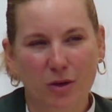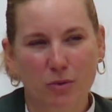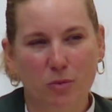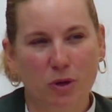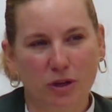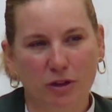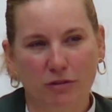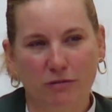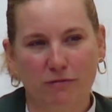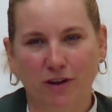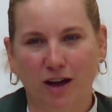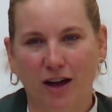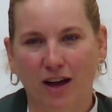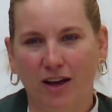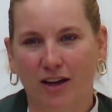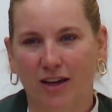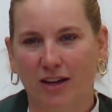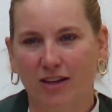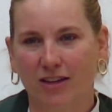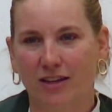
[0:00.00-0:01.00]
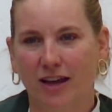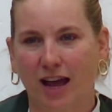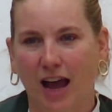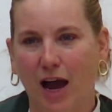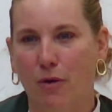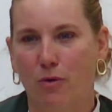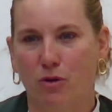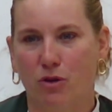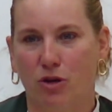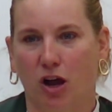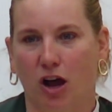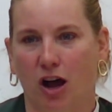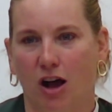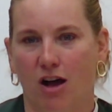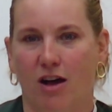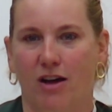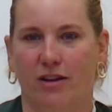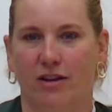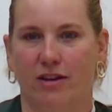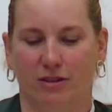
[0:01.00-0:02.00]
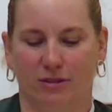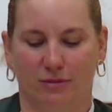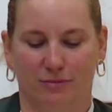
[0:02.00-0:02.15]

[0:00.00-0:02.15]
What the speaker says: will find our God.